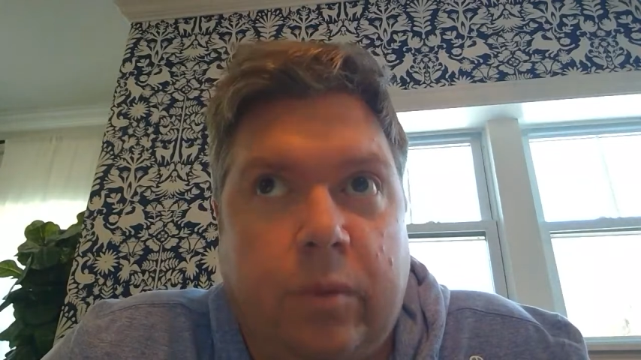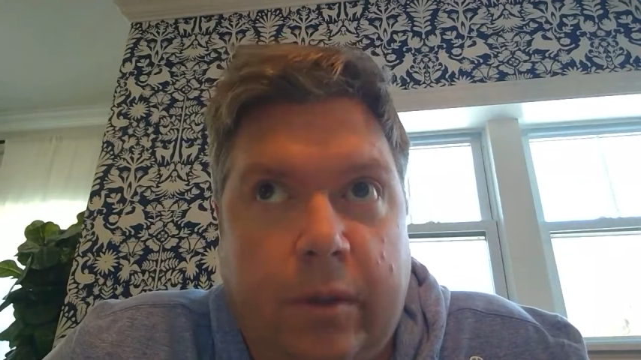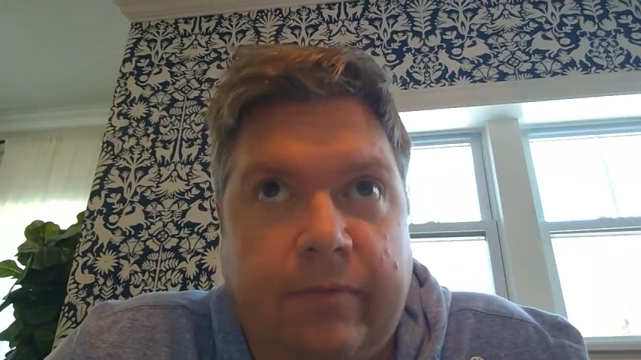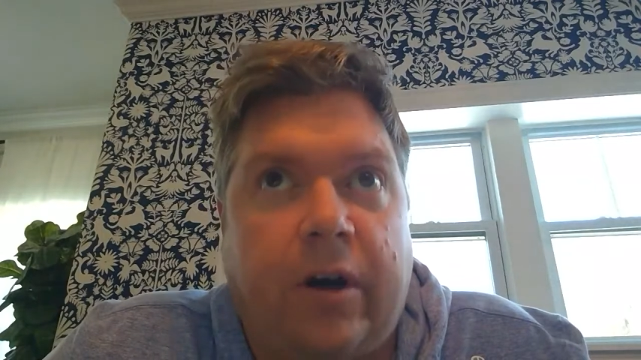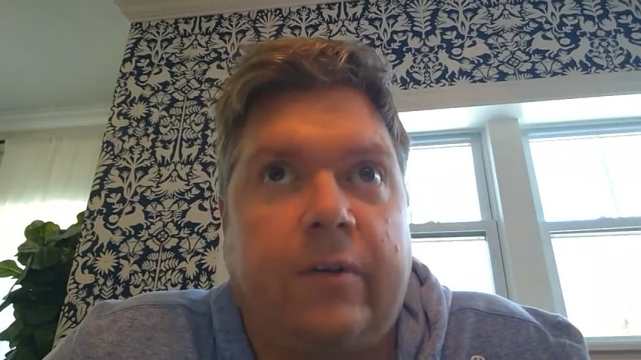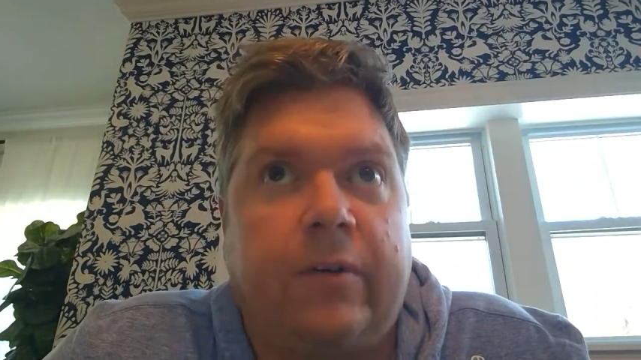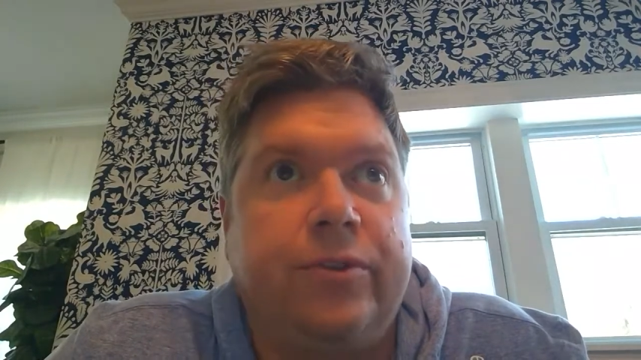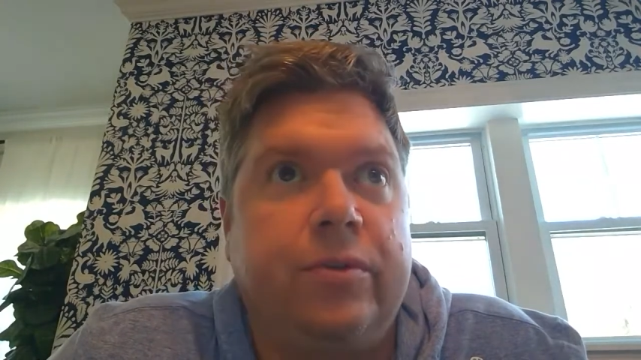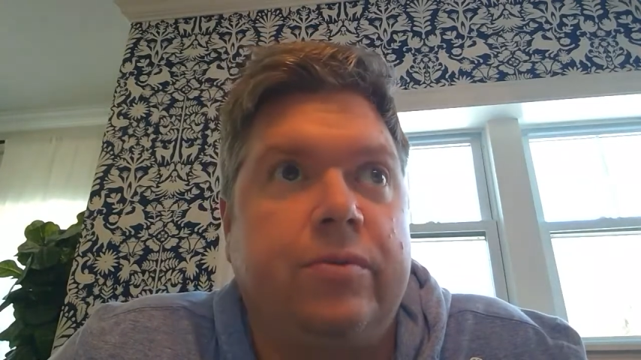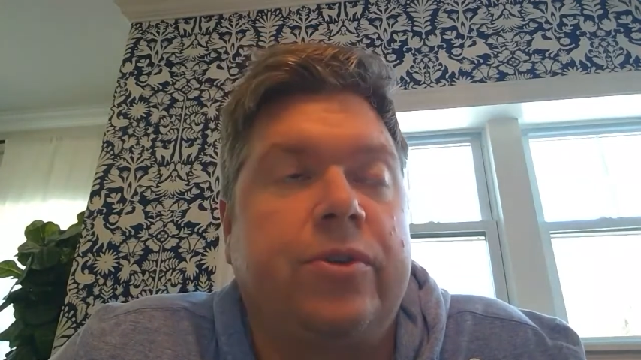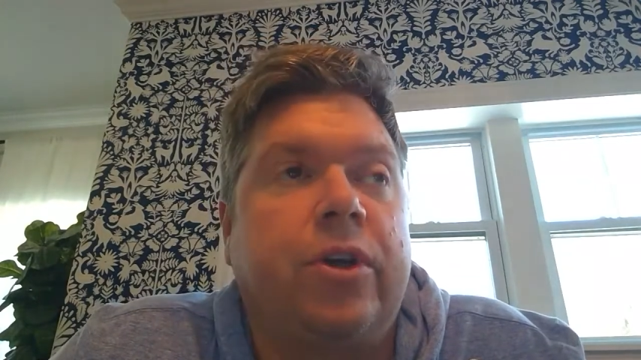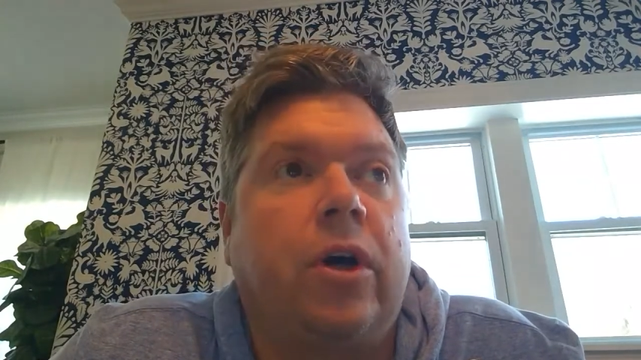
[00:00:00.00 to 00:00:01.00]
evolve
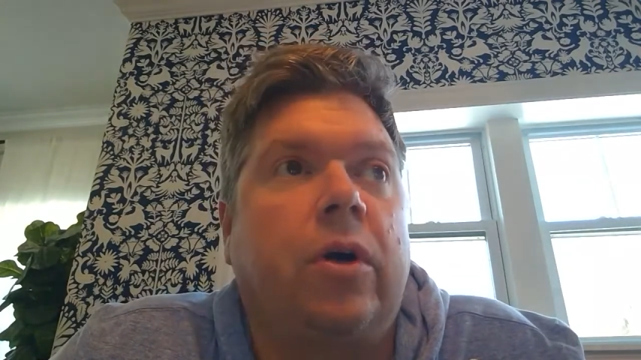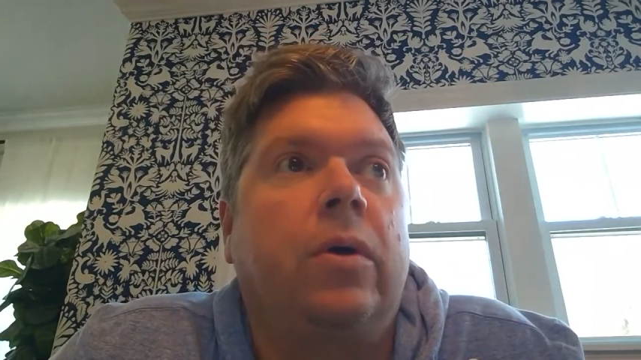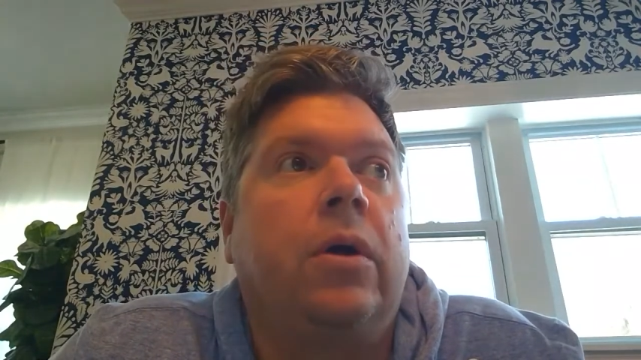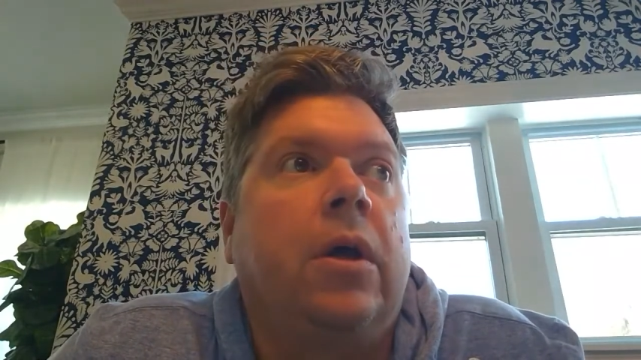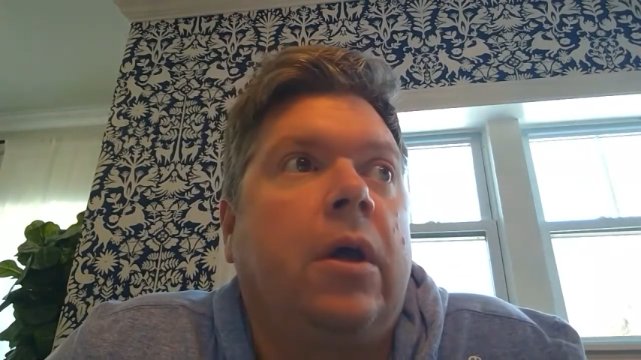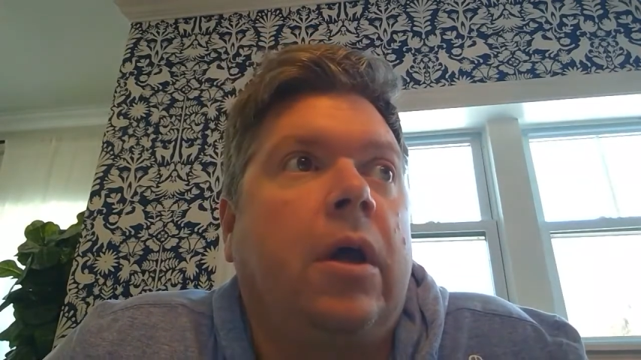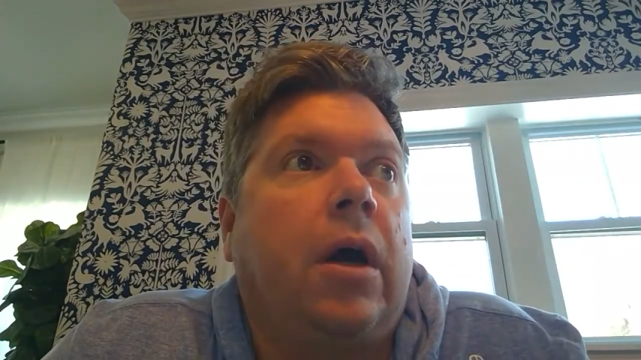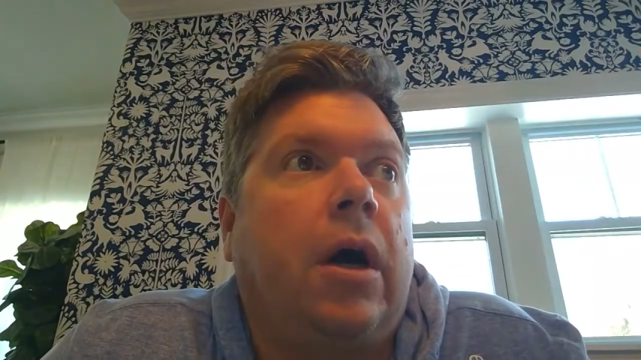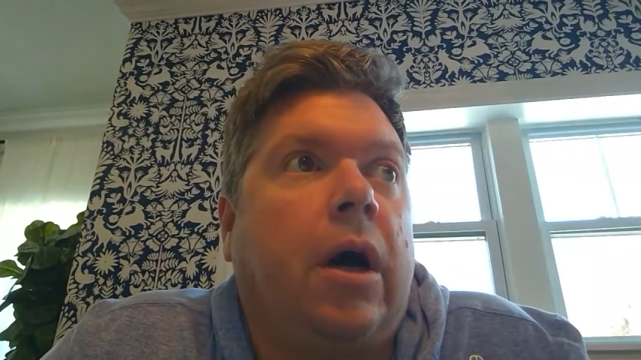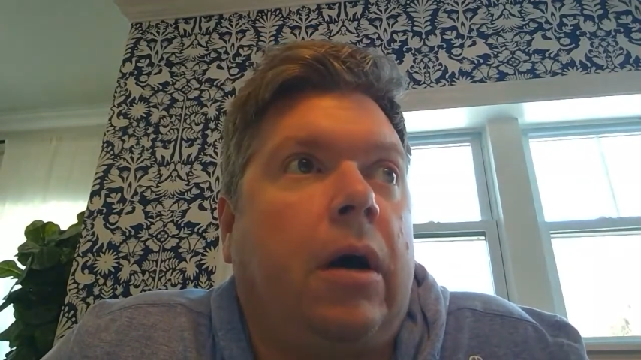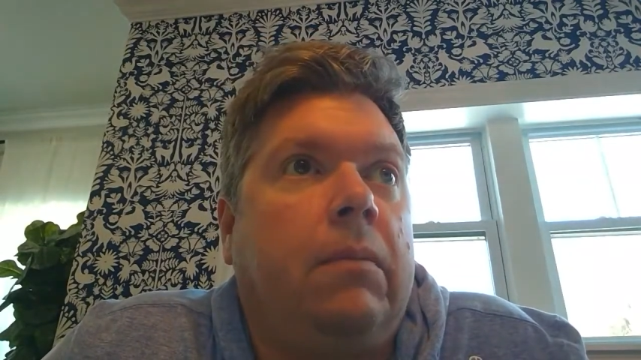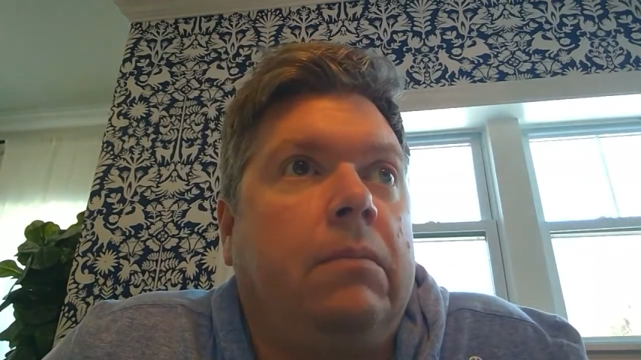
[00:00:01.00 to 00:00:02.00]
too. So,
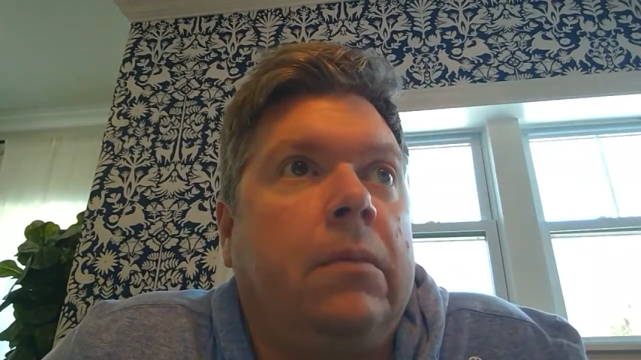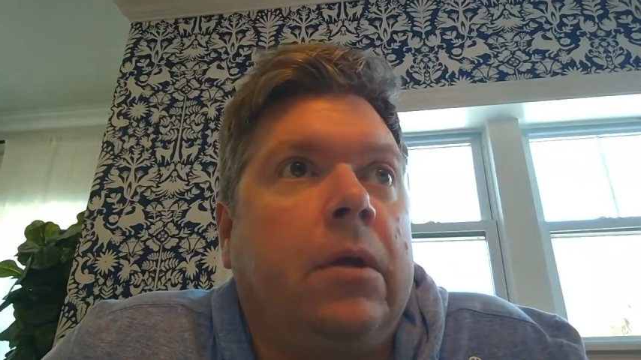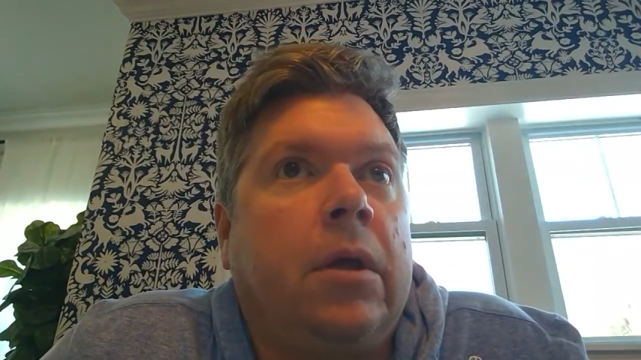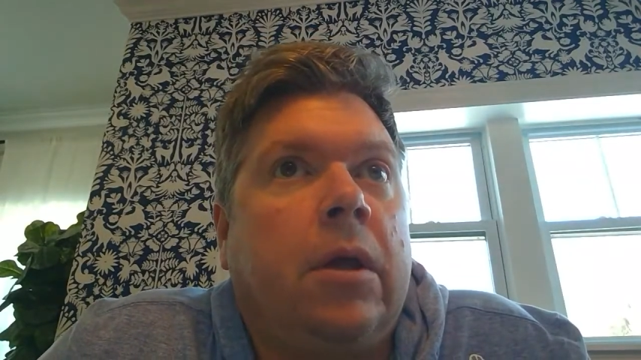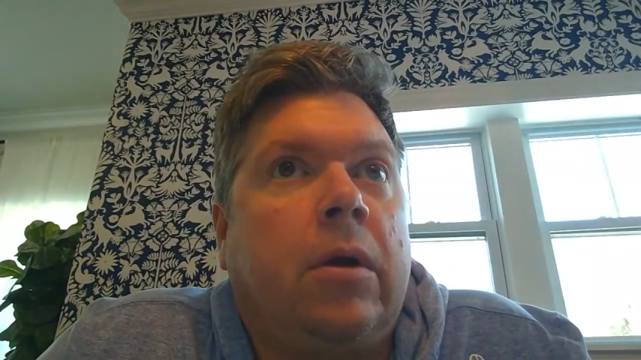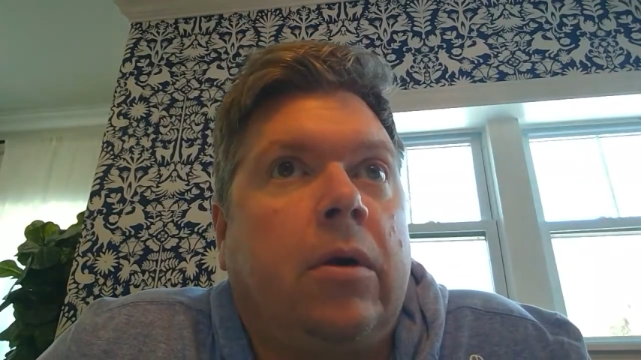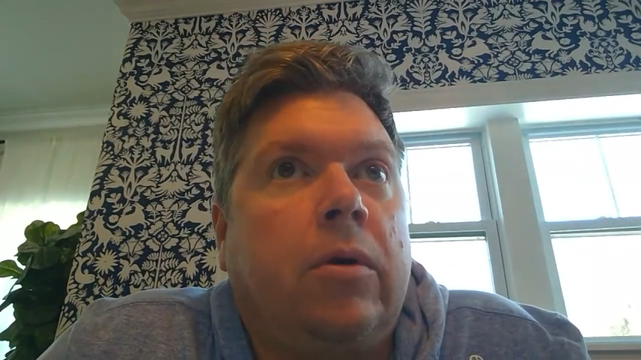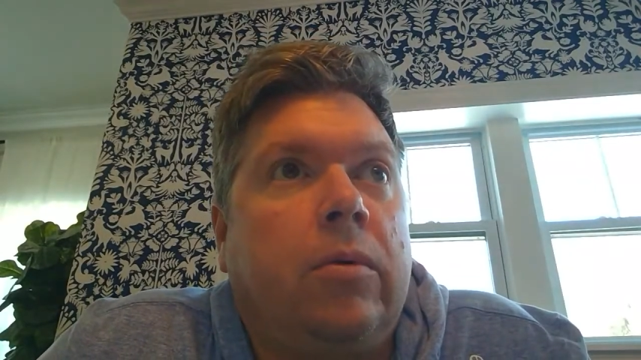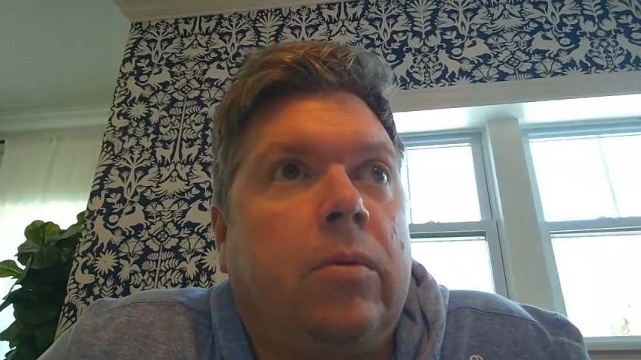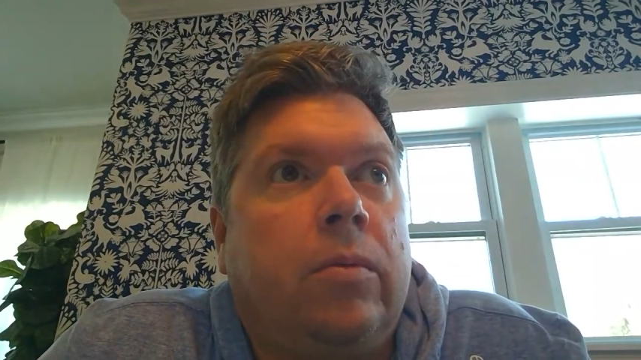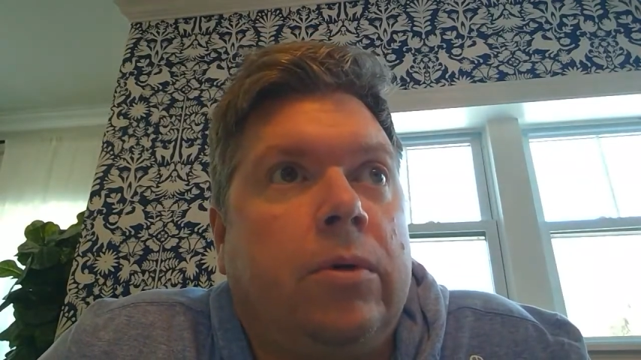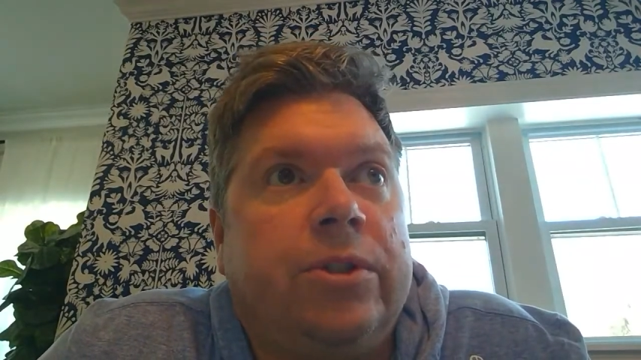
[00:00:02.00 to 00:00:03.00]

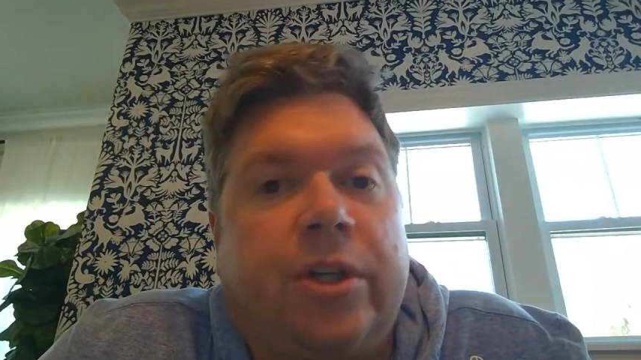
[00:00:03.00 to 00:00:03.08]
was